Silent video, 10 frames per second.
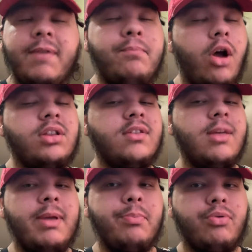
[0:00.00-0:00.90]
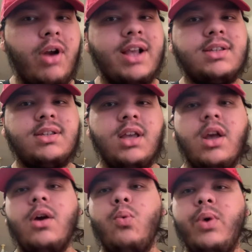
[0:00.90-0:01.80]
both of them impress
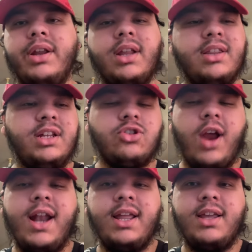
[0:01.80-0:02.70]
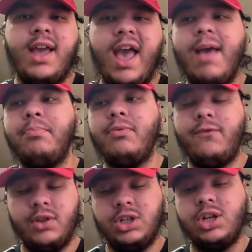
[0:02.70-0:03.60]
with the training camp
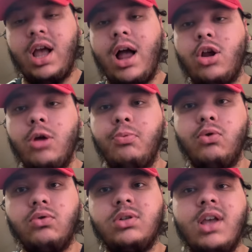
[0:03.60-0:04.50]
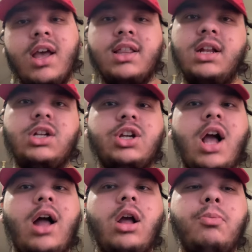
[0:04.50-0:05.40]
for the Chicago Bulls, then the
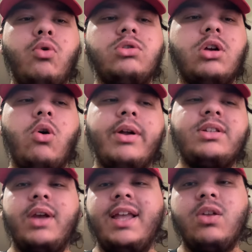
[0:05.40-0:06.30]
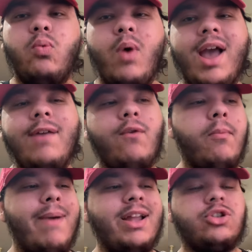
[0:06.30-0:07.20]
Chicago Bulls are going to either waive or
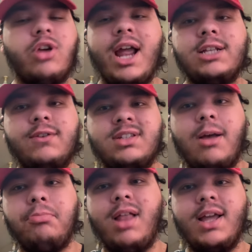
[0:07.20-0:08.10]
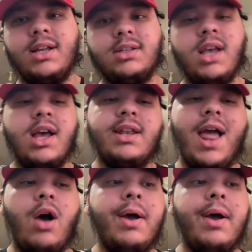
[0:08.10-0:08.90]
make trades for some players. Now,